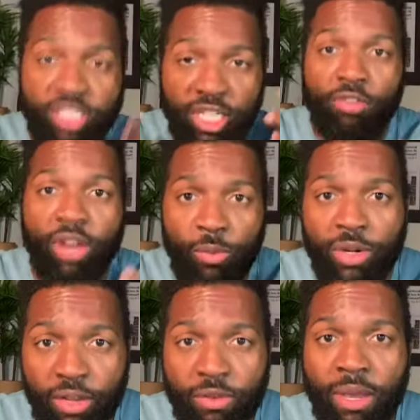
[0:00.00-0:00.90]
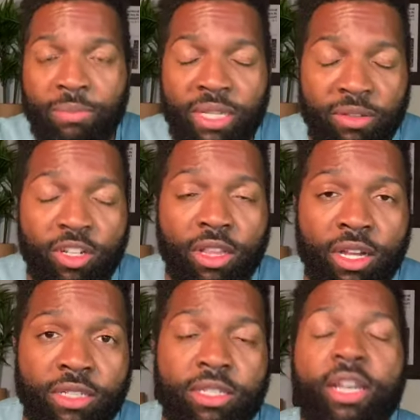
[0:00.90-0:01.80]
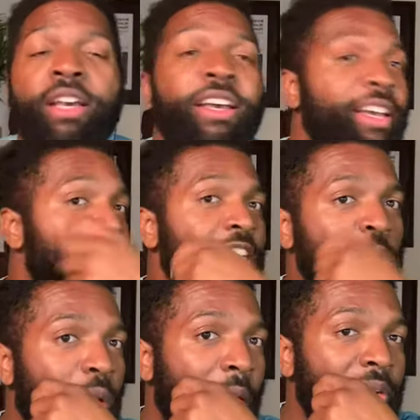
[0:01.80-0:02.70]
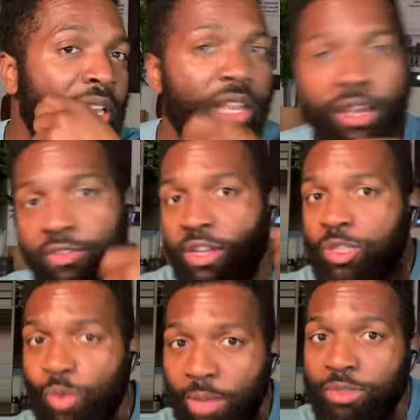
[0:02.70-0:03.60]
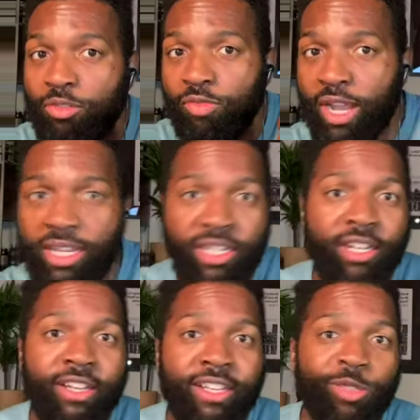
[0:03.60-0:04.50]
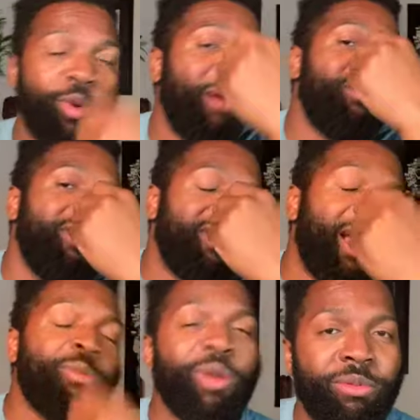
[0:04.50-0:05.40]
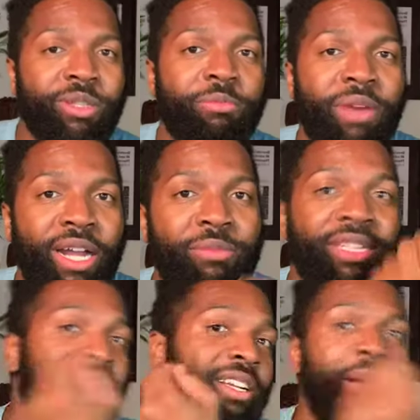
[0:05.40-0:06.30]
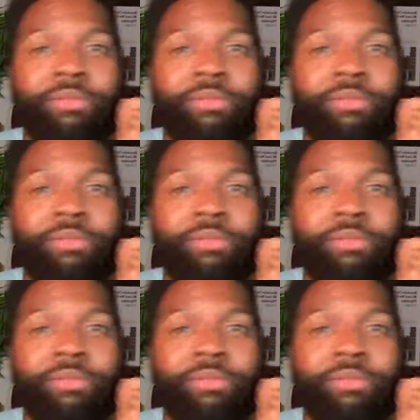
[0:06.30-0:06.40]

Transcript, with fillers: Swab in the left, swab to the right, swab to the top, swab to the bottom, get the gum line, gum lines, drum line, drum line.